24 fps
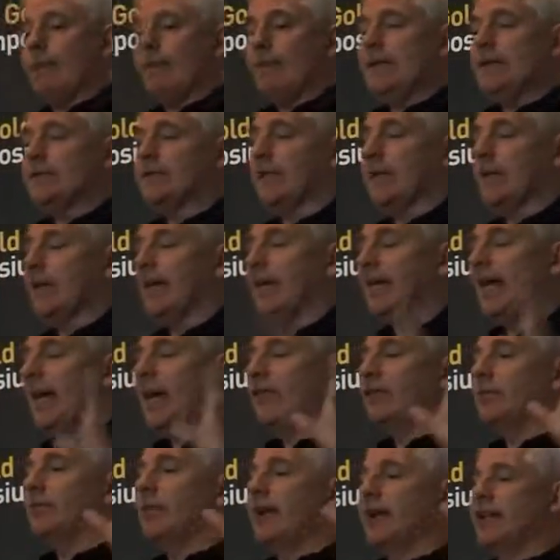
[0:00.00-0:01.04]
It
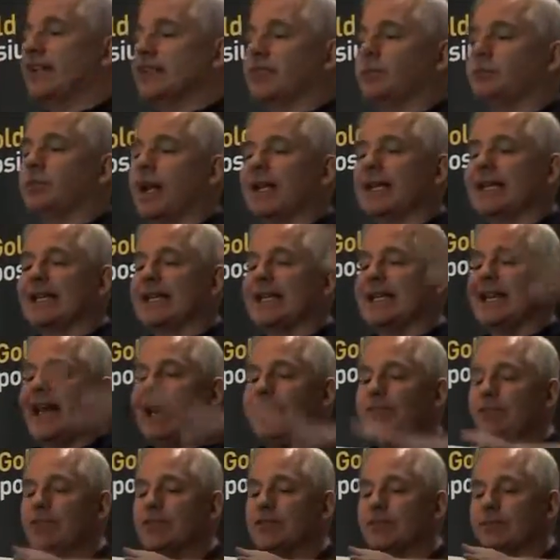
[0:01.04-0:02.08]
allowed the money supply to
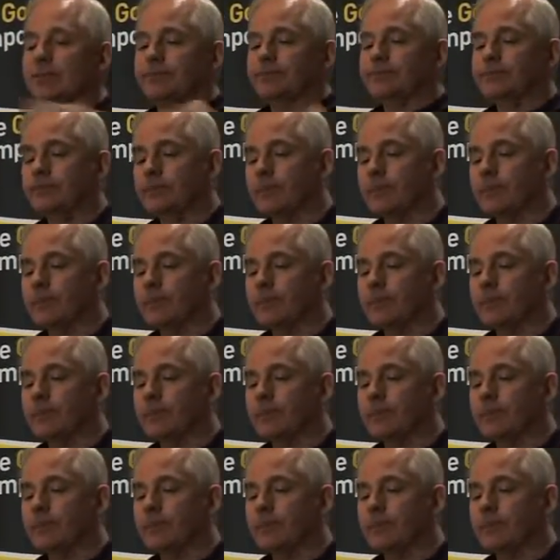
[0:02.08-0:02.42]
collapse,